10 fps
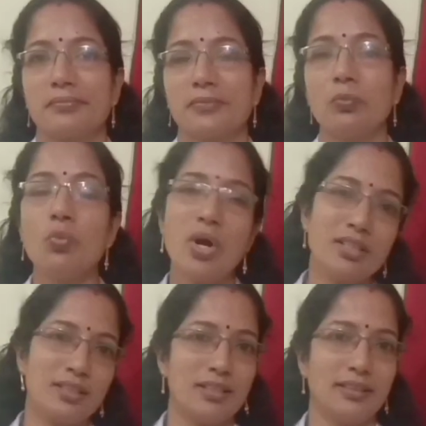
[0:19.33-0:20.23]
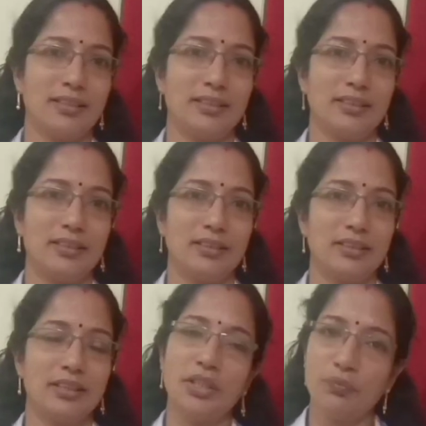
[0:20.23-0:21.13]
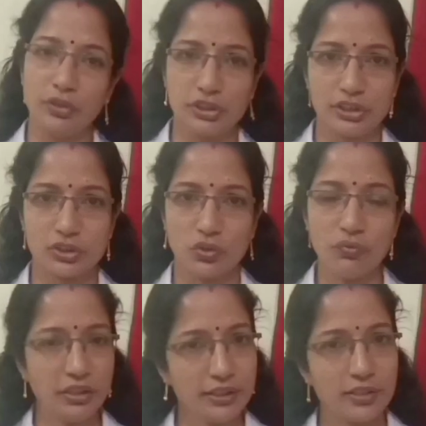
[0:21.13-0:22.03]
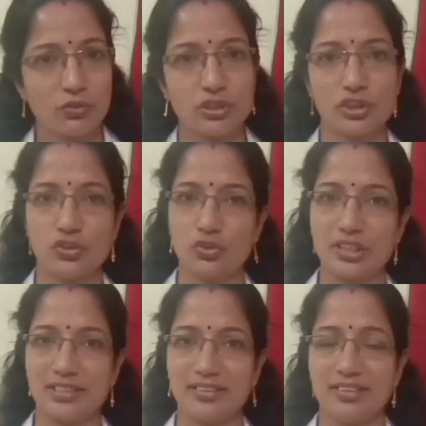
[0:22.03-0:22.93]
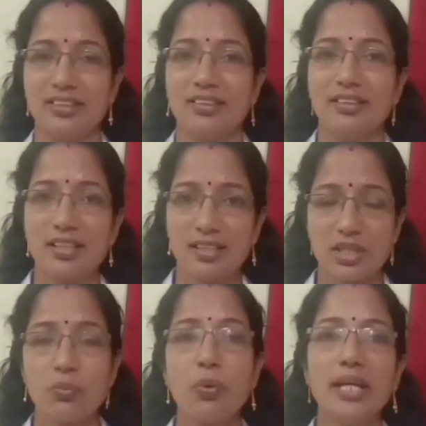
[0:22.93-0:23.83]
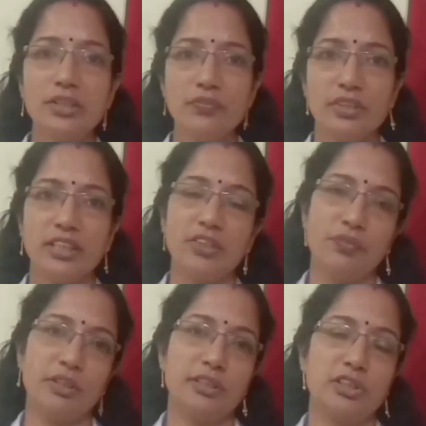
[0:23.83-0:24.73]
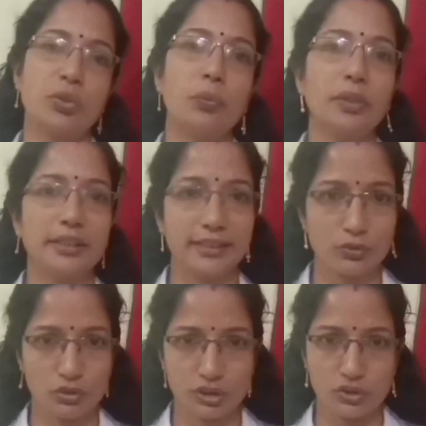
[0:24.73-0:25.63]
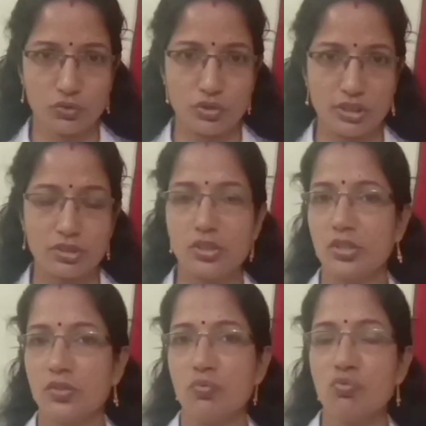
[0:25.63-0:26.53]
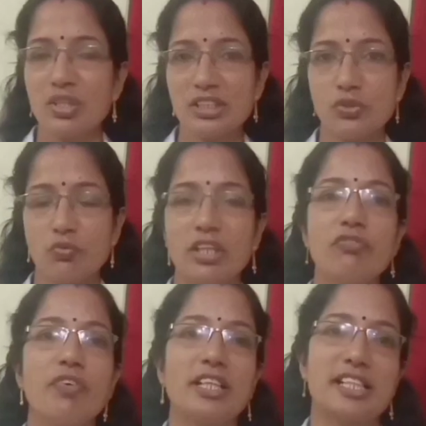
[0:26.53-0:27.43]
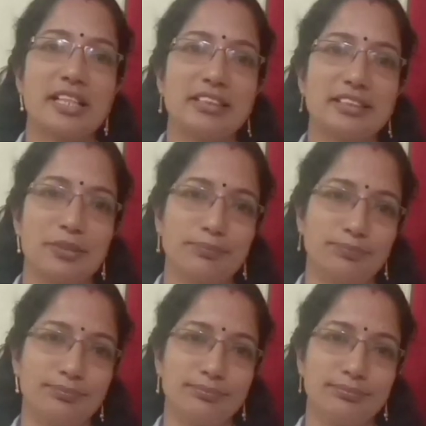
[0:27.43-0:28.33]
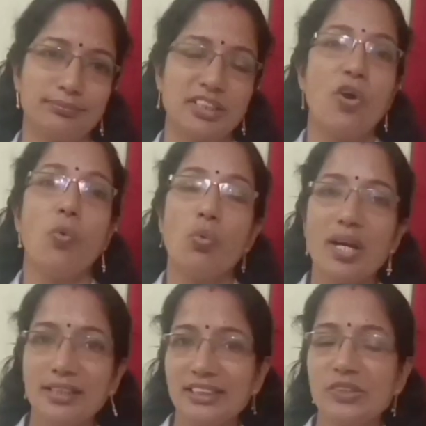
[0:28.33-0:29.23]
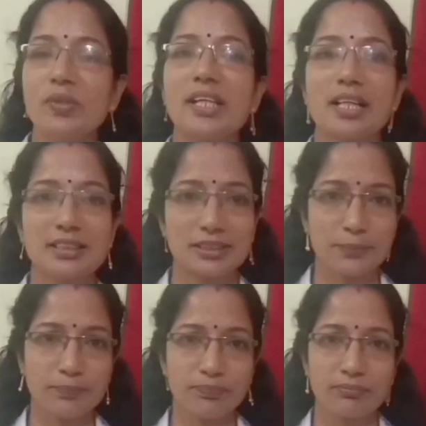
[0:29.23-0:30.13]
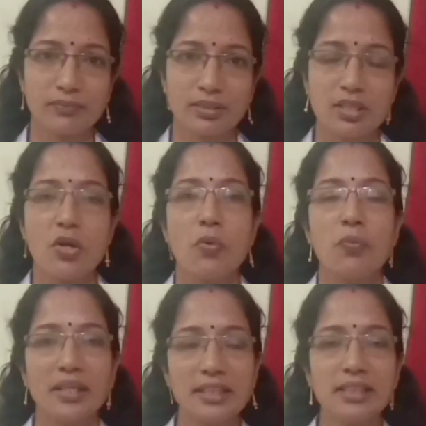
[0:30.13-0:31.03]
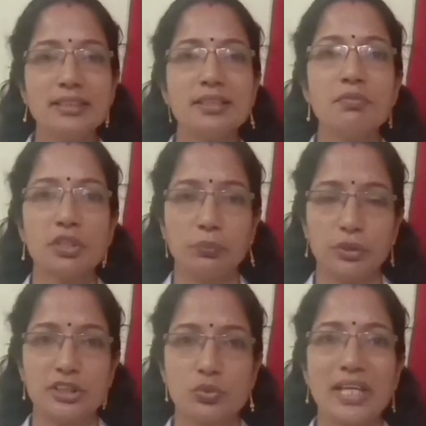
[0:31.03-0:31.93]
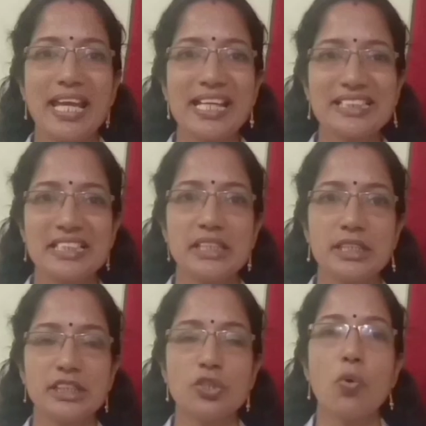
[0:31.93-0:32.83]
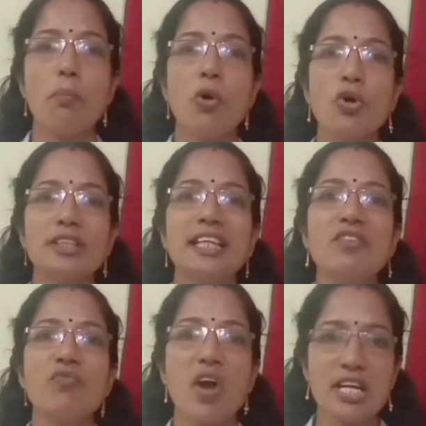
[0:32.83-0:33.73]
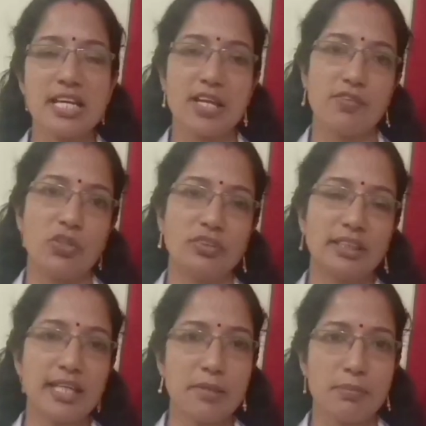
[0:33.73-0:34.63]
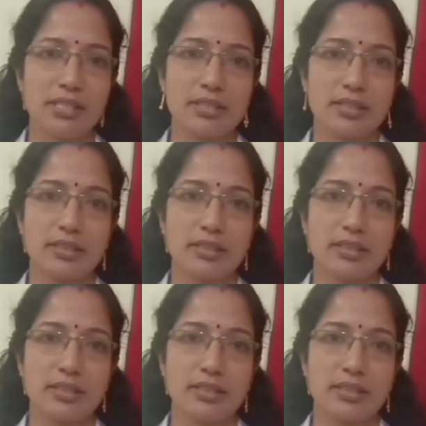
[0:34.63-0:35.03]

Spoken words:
What are the key features of Indian Constitution? There are 5 key features of Indian Constitution. First one, federalism. What is federalism? Federalism refers to the existence of more than one level of the government.